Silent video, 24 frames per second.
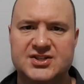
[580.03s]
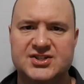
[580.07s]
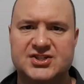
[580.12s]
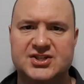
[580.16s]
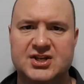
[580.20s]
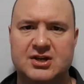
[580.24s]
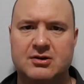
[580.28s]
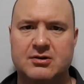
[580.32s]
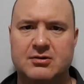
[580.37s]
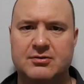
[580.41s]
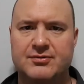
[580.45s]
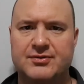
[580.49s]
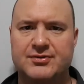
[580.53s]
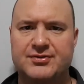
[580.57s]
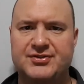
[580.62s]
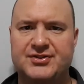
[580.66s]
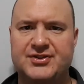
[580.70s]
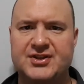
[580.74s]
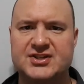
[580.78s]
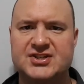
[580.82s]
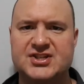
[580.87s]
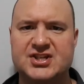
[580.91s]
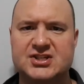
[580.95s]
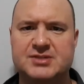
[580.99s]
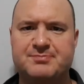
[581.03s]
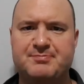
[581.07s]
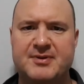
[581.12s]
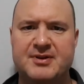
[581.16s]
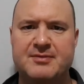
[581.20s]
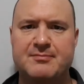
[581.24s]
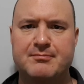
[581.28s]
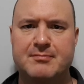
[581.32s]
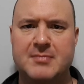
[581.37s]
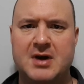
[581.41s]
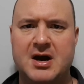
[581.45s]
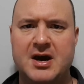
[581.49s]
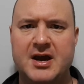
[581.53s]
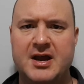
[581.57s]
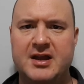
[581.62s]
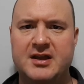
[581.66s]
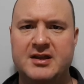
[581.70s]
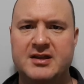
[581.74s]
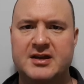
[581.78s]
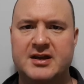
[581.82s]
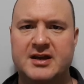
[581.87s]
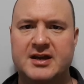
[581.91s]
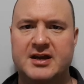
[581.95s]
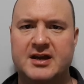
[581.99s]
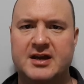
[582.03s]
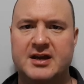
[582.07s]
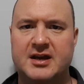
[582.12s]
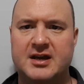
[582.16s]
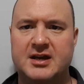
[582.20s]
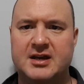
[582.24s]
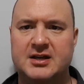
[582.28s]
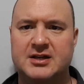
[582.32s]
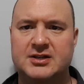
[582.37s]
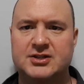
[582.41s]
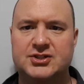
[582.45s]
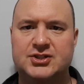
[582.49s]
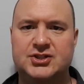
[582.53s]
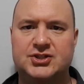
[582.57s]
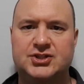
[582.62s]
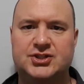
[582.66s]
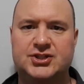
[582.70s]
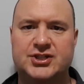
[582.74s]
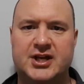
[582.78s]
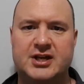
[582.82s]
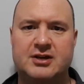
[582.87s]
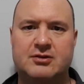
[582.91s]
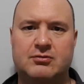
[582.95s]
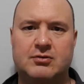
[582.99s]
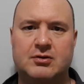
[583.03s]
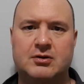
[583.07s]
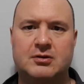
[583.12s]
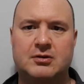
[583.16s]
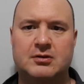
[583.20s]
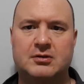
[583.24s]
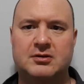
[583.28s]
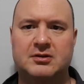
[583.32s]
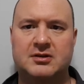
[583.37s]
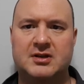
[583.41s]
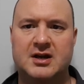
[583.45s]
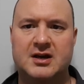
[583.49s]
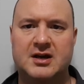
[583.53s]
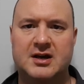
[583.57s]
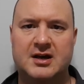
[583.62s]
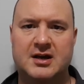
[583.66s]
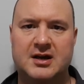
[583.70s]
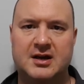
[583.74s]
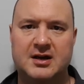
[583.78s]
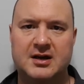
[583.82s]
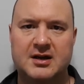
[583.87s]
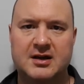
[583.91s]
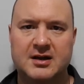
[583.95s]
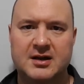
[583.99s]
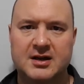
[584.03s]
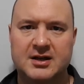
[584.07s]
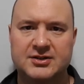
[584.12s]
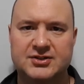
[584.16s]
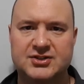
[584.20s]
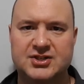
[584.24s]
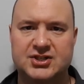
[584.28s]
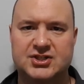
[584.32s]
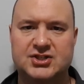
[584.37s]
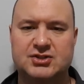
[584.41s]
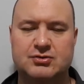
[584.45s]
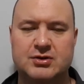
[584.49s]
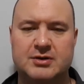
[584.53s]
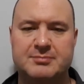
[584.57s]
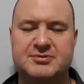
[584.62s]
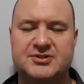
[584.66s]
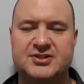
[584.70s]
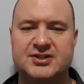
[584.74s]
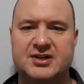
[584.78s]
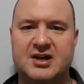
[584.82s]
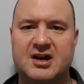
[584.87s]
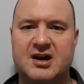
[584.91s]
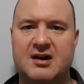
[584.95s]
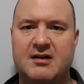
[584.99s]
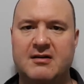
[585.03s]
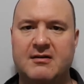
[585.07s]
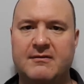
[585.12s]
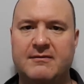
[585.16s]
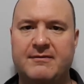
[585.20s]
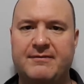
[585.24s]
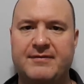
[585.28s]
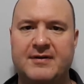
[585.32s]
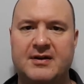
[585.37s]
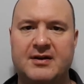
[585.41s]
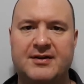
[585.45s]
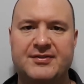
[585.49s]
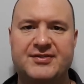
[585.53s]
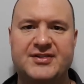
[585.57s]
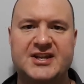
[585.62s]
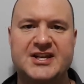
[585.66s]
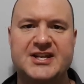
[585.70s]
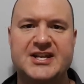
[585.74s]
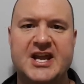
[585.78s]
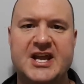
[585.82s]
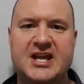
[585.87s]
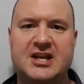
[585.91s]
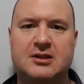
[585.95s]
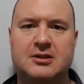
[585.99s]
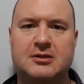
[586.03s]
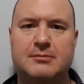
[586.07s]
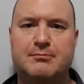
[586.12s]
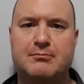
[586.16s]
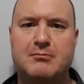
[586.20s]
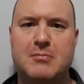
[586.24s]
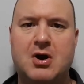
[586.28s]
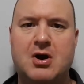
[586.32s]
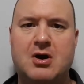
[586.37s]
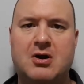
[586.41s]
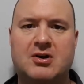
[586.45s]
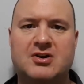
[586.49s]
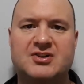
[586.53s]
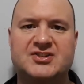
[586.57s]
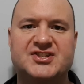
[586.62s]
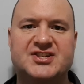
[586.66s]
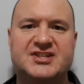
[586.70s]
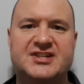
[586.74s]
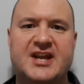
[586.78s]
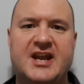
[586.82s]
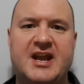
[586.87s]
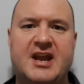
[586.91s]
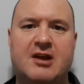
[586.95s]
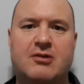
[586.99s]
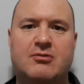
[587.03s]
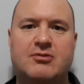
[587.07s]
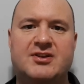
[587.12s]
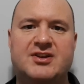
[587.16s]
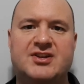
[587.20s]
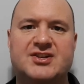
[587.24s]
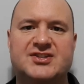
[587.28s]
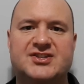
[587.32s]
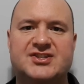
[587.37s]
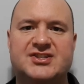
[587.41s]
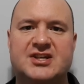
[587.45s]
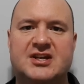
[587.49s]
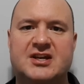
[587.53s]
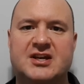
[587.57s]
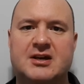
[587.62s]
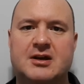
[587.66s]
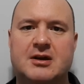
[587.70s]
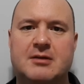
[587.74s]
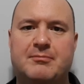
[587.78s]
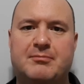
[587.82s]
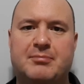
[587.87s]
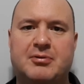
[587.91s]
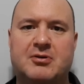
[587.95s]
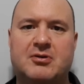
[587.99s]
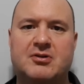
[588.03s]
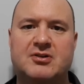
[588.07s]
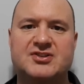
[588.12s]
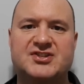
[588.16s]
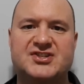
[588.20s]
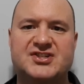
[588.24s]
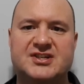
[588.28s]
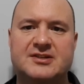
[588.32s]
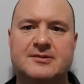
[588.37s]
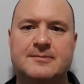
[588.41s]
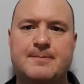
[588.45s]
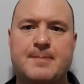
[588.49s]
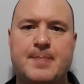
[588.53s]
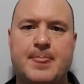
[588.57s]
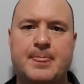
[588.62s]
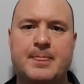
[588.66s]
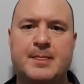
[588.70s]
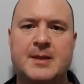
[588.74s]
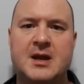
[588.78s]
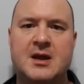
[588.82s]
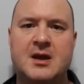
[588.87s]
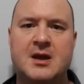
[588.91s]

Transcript: So this has been my general description of uh, the natal Mars in Aries uh, person.